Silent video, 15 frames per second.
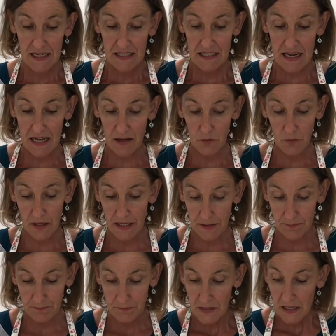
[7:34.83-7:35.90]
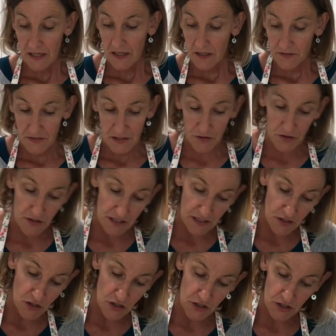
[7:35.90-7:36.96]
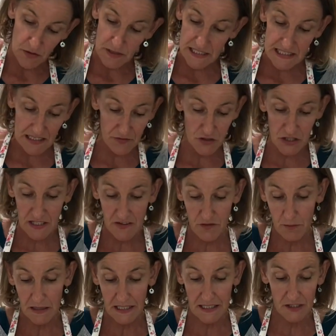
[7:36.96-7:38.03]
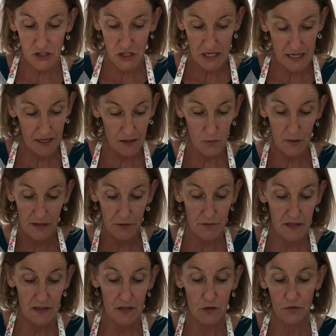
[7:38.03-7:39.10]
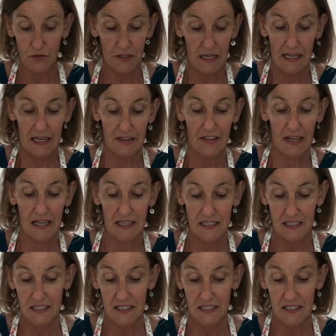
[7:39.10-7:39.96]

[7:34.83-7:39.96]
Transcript: Now, the other thing you can do is if you just give them a little shake while they're in the oven like that,